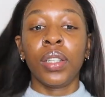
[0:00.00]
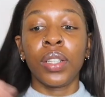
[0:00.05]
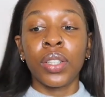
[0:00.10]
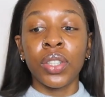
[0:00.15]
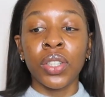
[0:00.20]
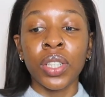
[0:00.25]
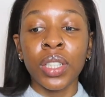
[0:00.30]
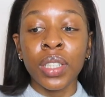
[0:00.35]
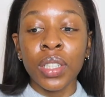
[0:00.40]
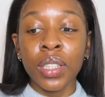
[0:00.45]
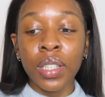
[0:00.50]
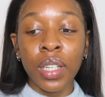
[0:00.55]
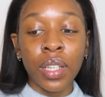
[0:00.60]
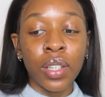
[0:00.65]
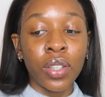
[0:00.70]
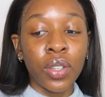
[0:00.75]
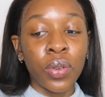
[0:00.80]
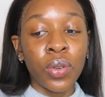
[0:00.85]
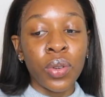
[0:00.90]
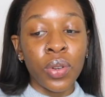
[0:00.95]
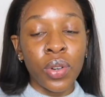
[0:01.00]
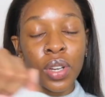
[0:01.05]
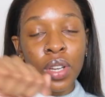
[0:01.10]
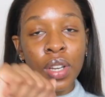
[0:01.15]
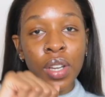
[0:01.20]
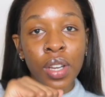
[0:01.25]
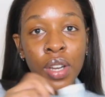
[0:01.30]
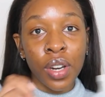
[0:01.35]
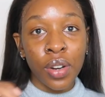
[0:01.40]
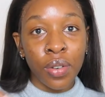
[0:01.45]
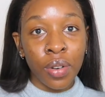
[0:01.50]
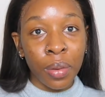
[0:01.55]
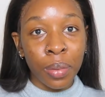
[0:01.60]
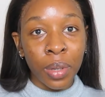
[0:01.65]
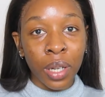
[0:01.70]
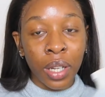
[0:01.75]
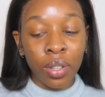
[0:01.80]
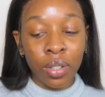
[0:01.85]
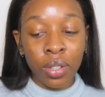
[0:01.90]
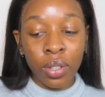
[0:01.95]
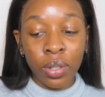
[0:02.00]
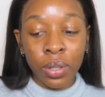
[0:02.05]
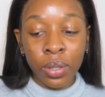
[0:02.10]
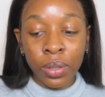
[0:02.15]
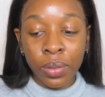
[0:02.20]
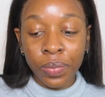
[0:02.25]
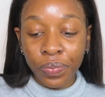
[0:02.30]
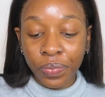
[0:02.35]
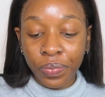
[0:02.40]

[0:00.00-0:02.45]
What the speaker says: you're gonna take your rubbing alcohol